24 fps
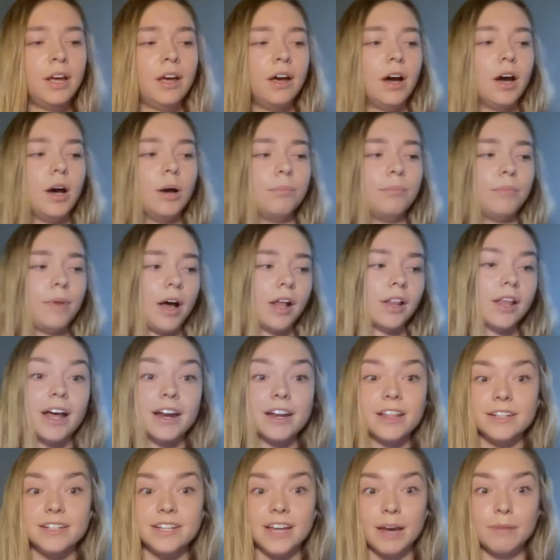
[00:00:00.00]
Um, a lot
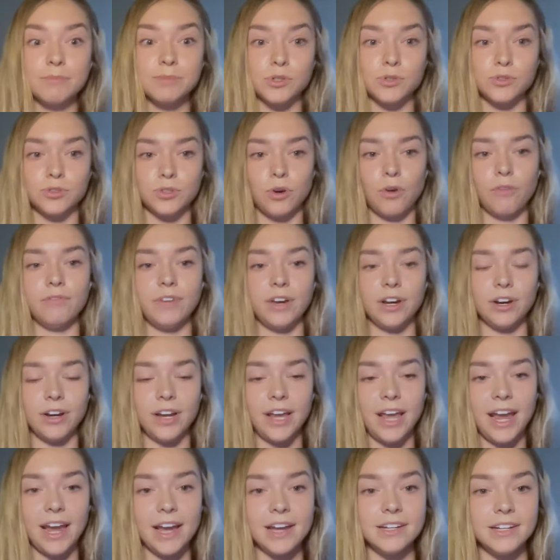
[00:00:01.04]
of the times those go very
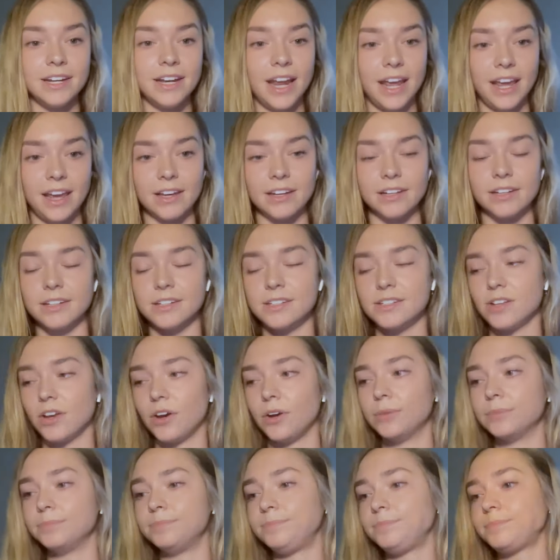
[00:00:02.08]
hand in hand.
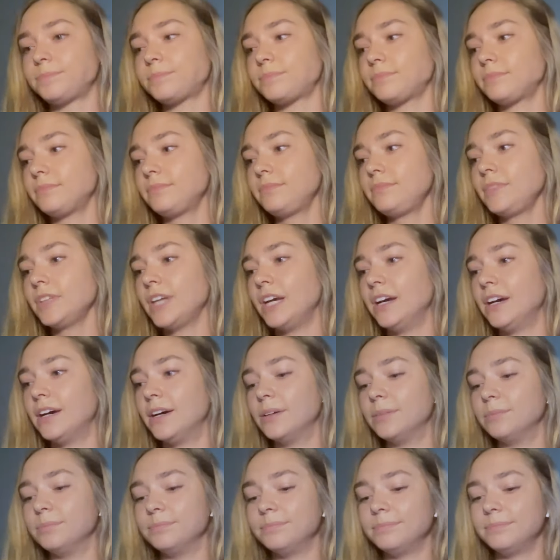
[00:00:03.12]
So,
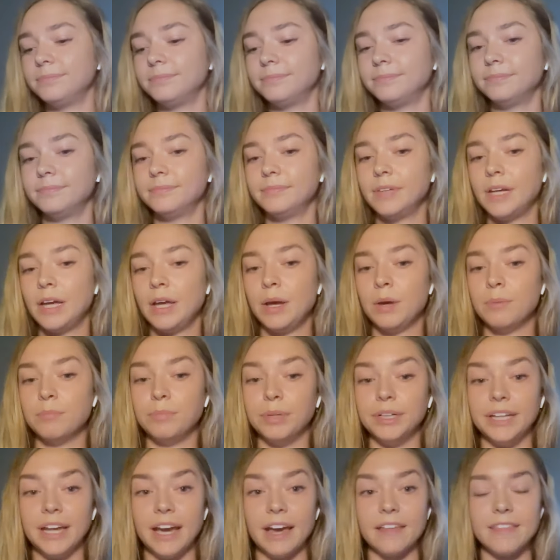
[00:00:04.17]
um,
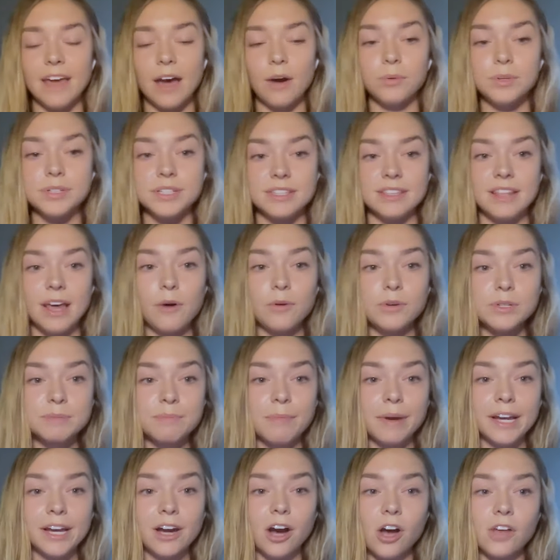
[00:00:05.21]
But yeah, that was, that was
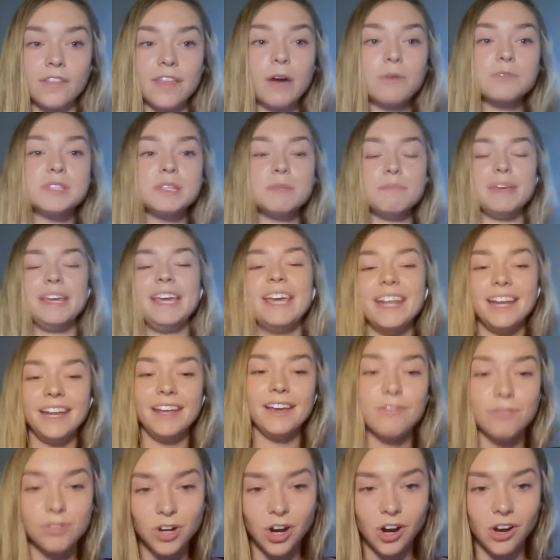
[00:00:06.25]
my call. That was the beginning
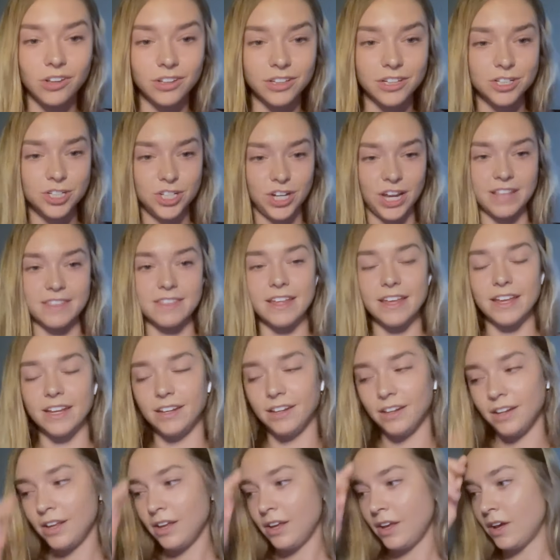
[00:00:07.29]
of college. And
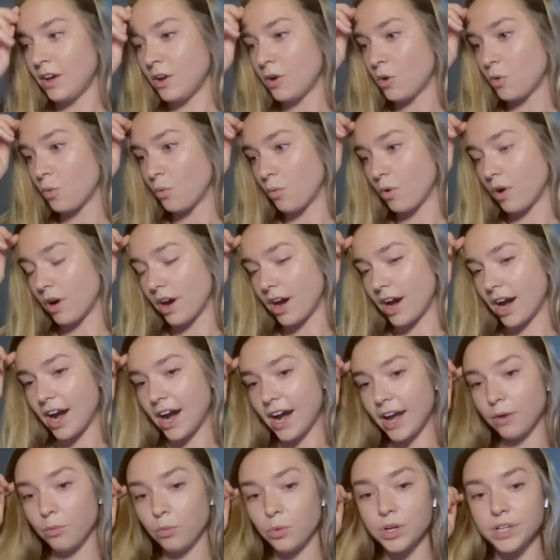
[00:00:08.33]
then
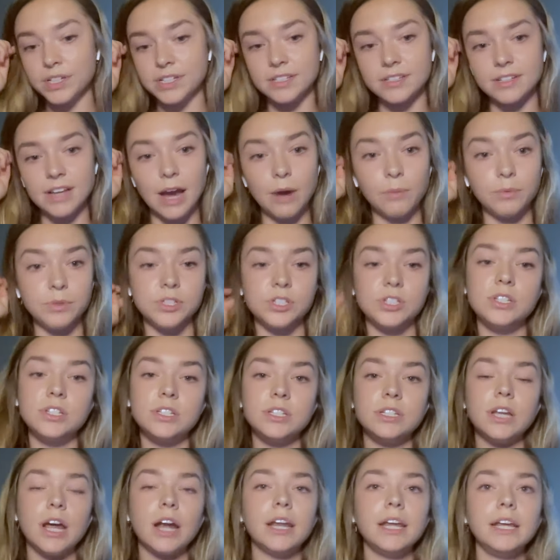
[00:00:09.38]
I was, I was
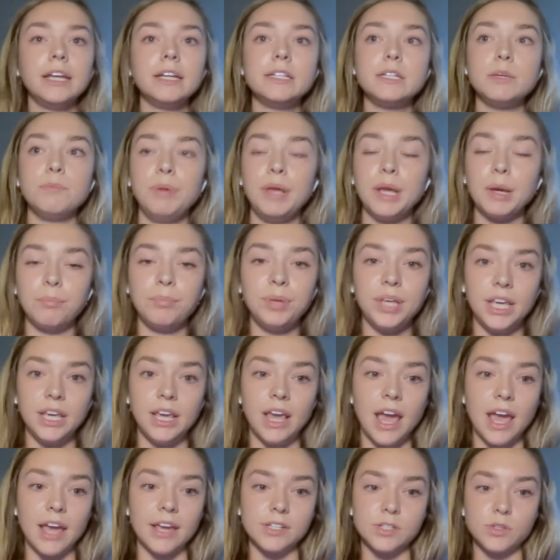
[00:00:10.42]
studying to be a P
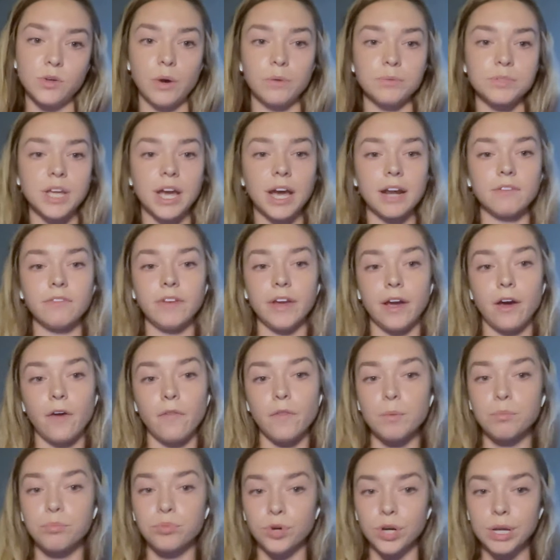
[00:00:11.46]
A. So I was kind of like on
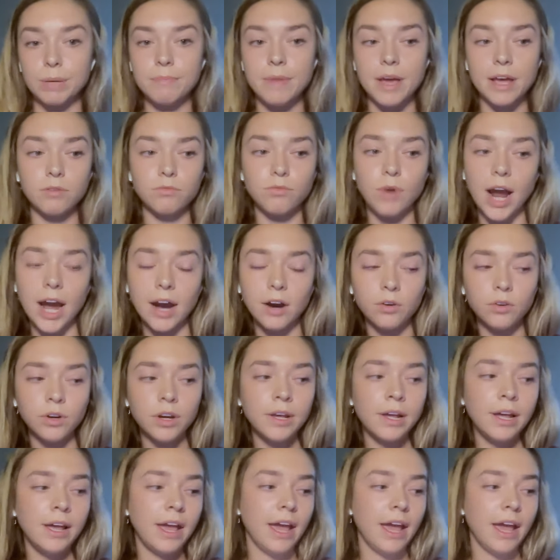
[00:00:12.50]
the pre-med route.